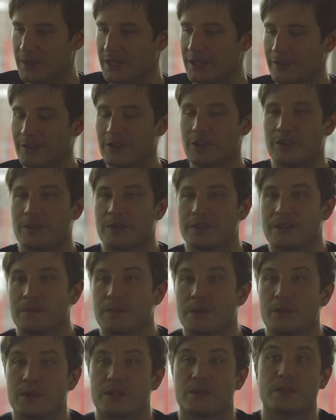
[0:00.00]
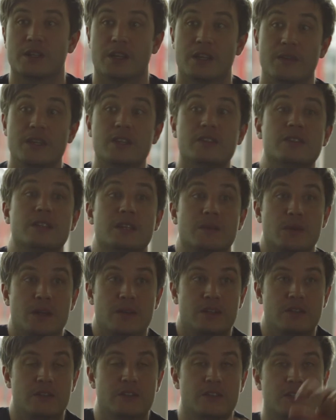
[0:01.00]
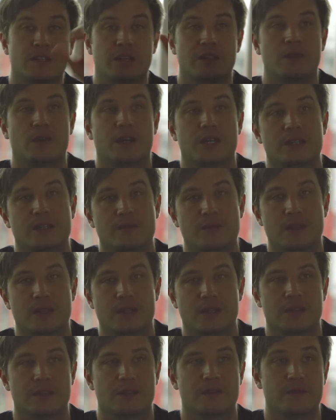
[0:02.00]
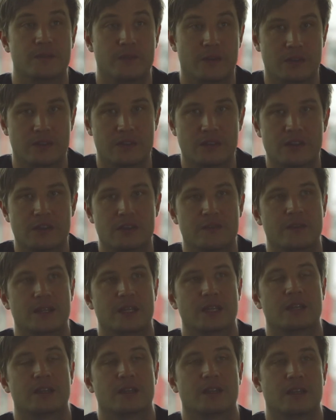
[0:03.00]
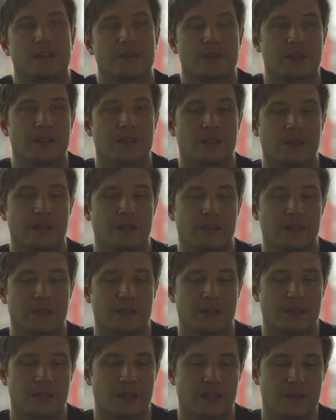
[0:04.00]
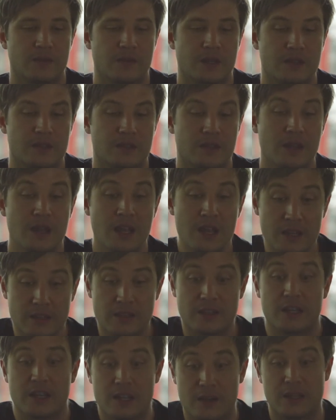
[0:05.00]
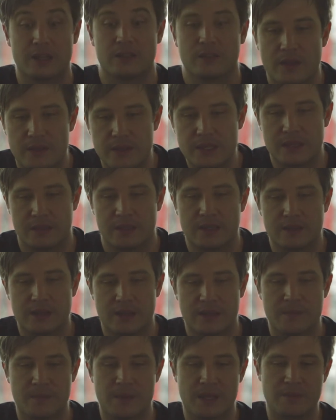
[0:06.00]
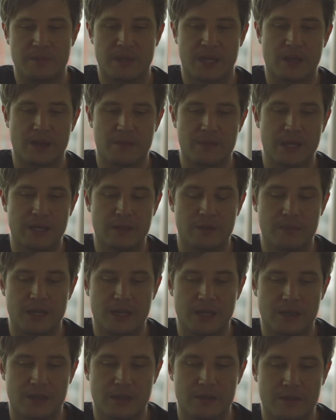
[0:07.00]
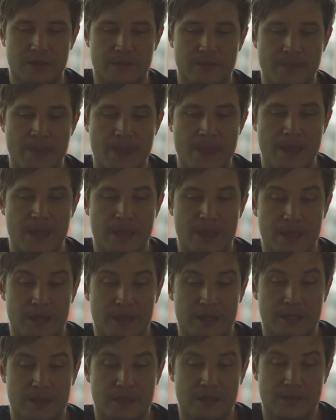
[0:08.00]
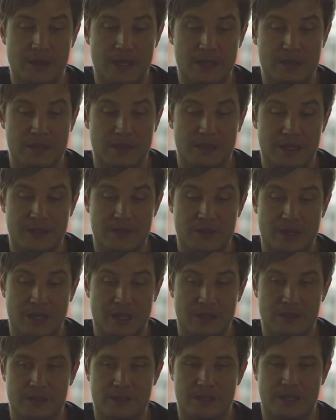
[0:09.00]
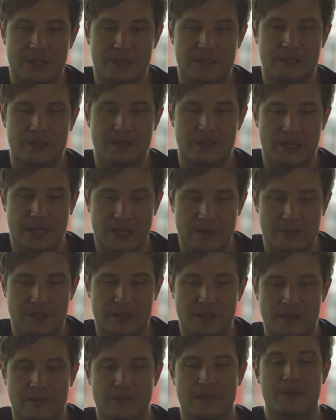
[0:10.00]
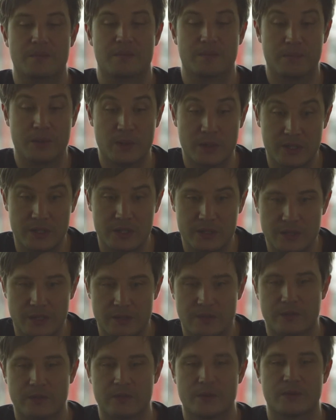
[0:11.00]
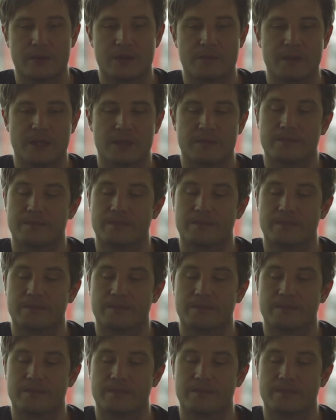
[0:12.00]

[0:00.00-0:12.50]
we kind of got somewhere which was kind of interesting, where she just started writing with it and photographing it in a kind of interesting, so you know, so I think they become a little bit kind of these kind of intellectual exercises and how to kind of like push yourself forward a bit.